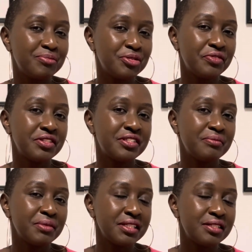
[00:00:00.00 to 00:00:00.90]
Most of the
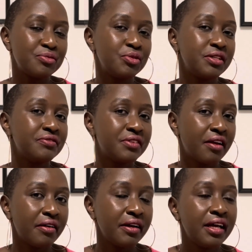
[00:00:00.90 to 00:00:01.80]
Germans who live
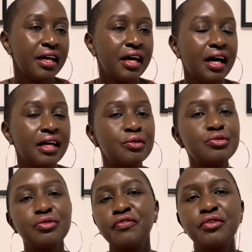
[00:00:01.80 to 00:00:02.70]
there. And
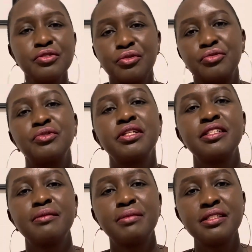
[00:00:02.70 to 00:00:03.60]
also, of course, not only
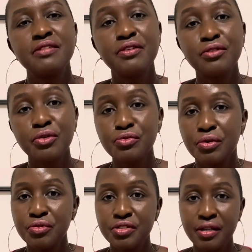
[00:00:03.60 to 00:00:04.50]
Germans, even those who are
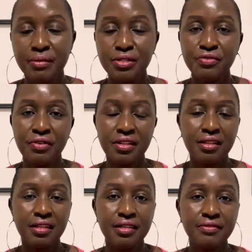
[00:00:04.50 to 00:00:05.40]
not Germans, you find
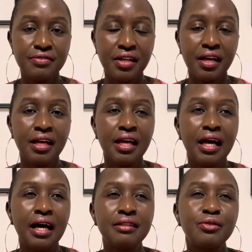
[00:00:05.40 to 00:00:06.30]
that they live there.
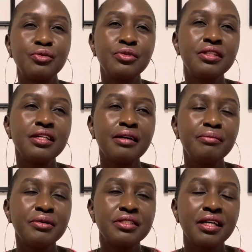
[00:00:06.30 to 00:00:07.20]
And the good thing
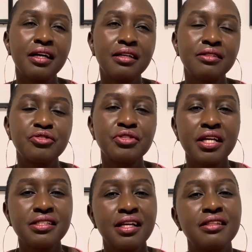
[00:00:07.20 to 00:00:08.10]
about Trier
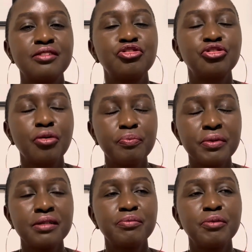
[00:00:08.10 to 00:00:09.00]
is that
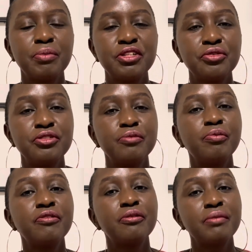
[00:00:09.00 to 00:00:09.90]
shopping, majority of
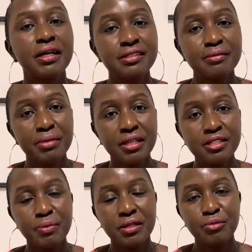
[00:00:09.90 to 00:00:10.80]
people from Luxembourg
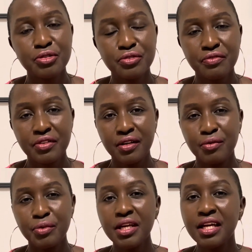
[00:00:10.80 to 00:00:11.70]
spend most of their
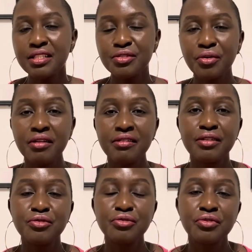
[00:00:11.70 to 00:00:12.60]
weekends going there
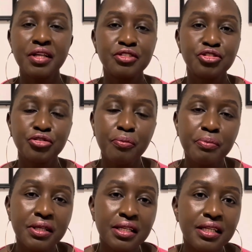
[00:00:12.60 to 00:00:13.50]
to do their
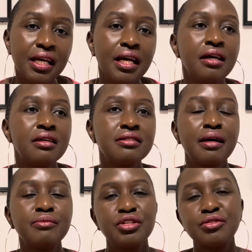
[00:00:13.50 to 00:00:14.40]
shopping.
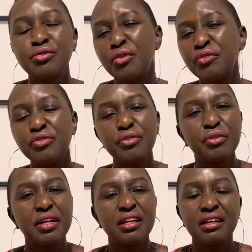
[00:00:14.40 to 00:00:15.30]
Some just go for
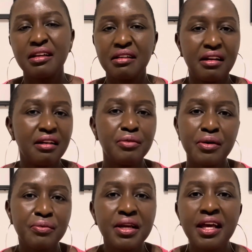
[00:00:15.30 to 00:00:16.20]
a getaway
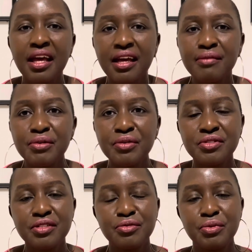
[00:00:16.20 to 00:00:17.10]
weekend because
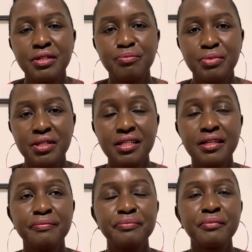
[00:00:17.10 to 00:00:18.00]
it's really
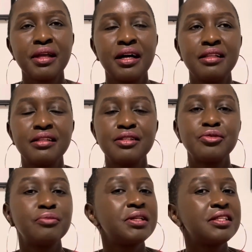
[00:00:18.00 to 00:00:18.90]
big and there's
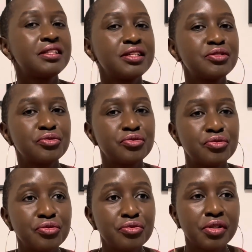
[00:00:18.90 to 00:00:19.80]
so many things to
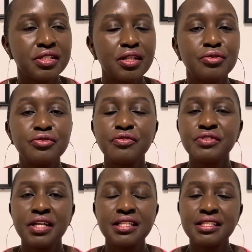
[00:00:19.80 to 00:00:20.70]
do. There's a lot of
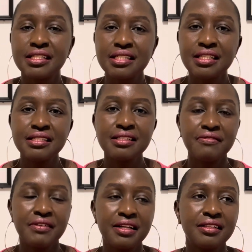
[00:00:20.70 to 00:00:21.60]
sightseeing,
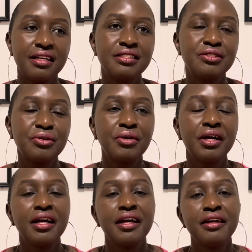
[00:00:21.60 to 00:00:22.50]
stuff like that. So
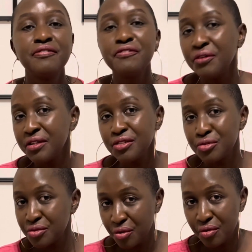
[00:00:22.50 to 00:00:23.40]
if you're
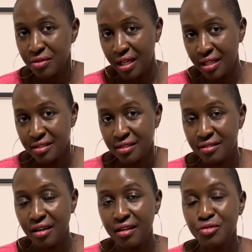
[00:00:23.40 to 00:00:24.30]
into all that,
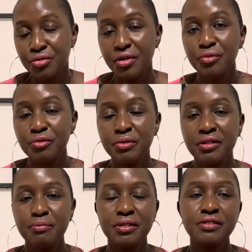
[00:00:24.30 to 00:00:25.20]
Trier would be the
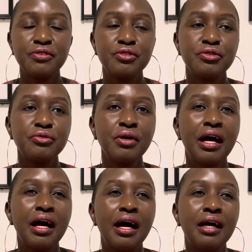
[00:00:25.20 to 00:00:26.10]
best for you.
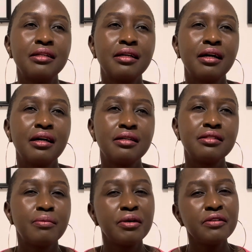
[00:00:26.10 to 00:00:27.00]
And it's
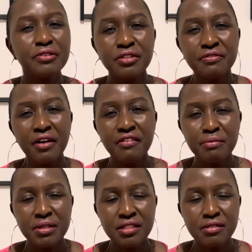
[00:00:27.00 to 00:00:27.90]
about 45
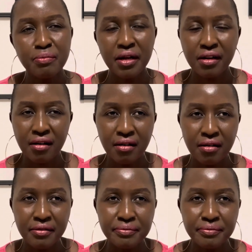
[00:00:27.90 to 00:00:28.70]
minutes by car.